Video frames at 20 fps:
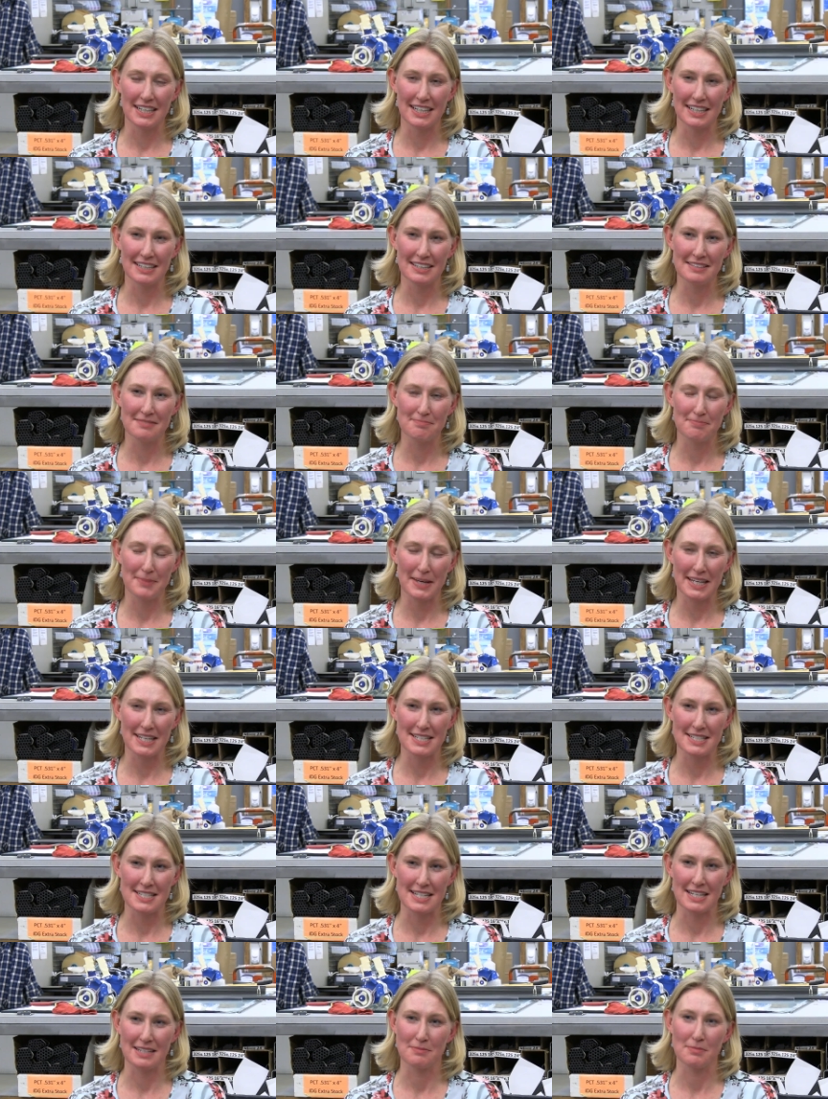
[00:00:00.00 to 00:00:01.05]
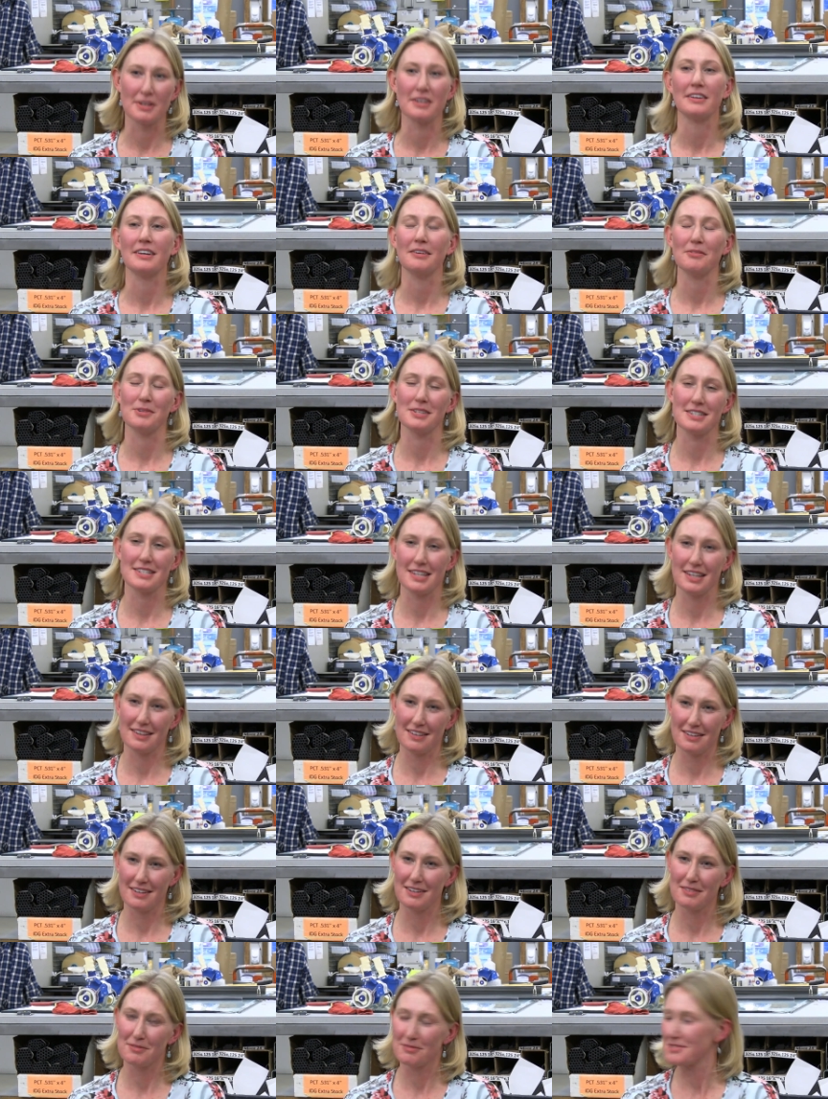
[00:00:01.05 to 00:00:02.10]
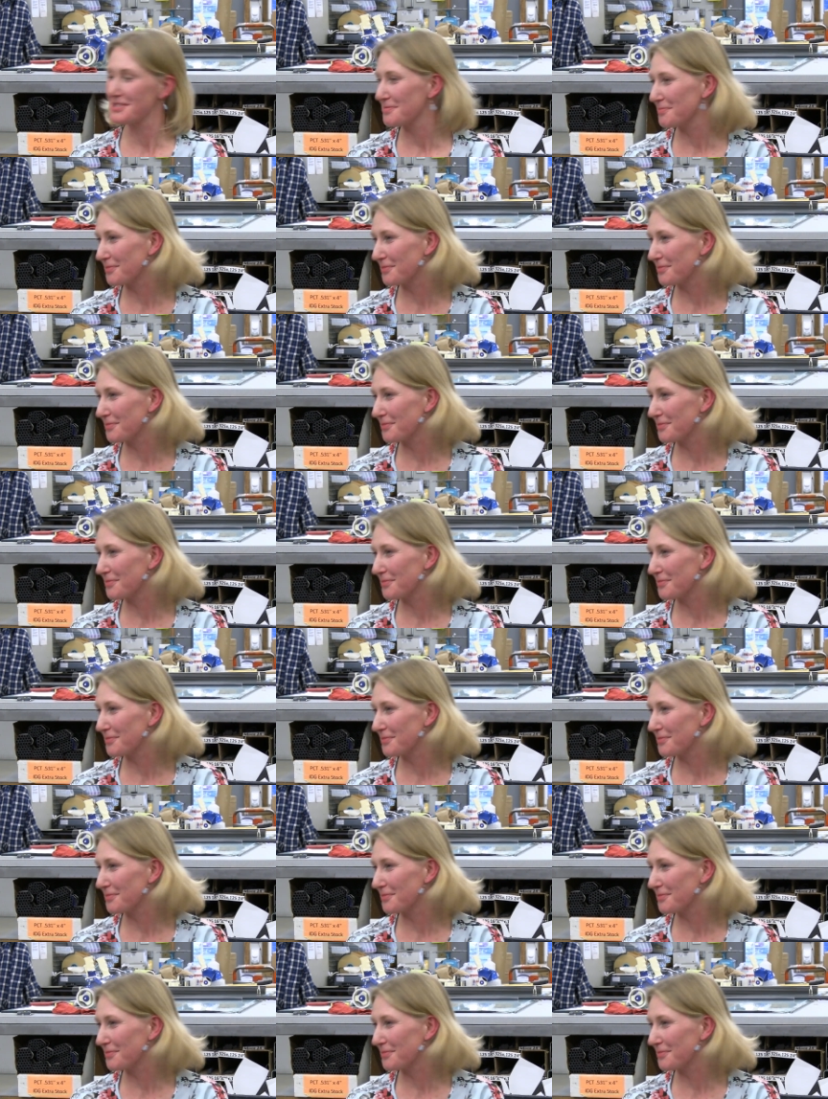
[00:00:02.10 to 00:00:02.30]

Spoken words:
I bet Dan Purdy would say there are some